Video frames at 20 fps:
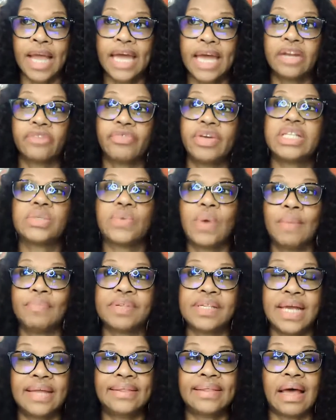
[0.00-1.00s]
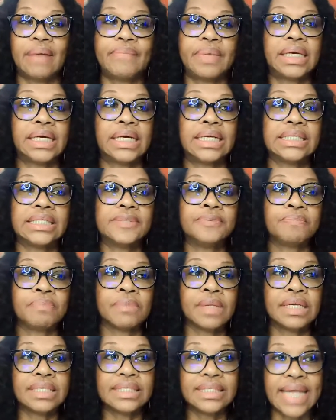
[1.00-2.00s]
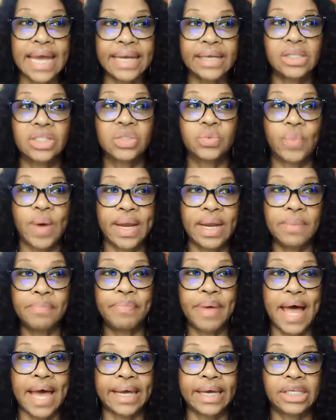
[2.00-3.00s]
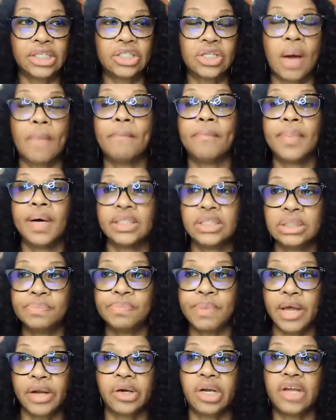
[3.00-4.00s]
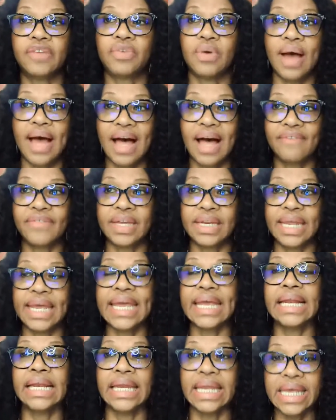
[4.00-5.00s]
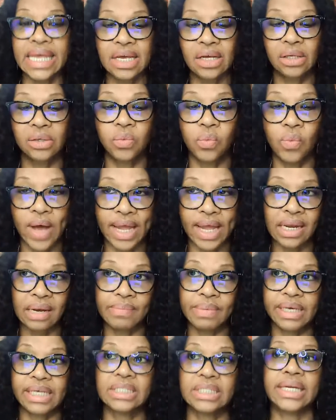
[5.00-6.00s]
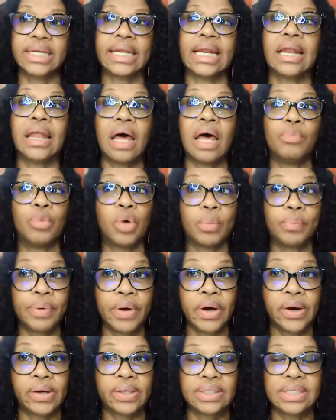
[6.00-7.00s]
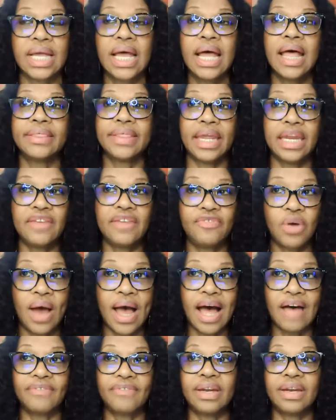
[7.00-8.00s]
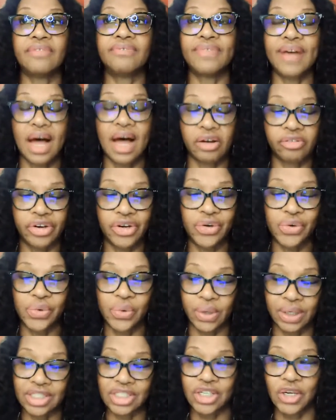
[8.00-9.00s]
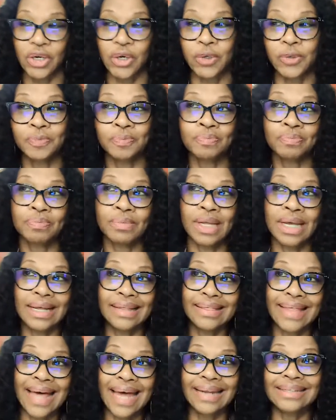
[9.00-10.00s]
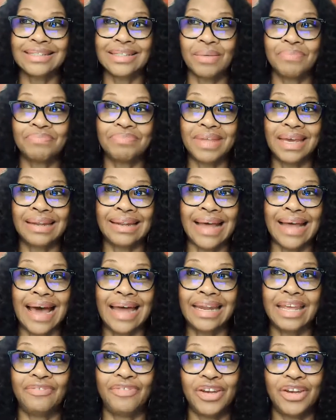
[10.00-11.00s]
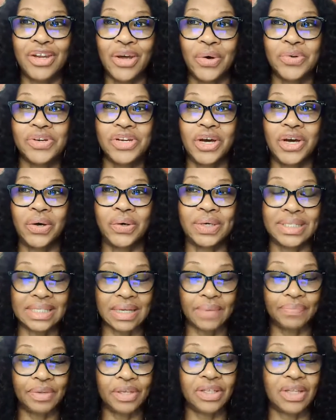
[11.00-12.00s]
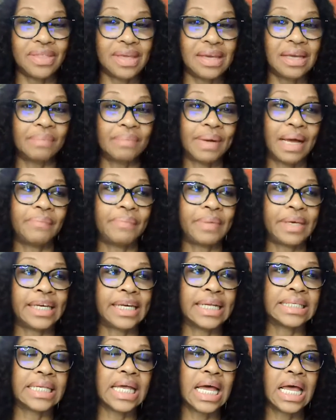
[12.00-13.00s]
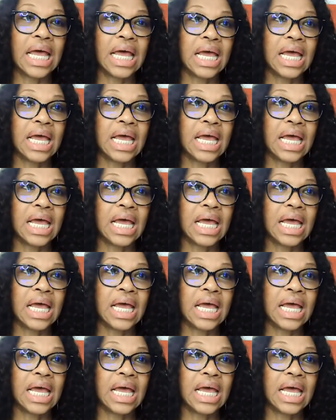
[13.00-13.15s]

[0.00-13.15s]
And the reason why I'm saying that, because Sandals wedding packages are much better if you're having a legal wedding, because you get a lot more perks than if you're having a vow renewal. So that is something that, if you don't know, is something to think about, because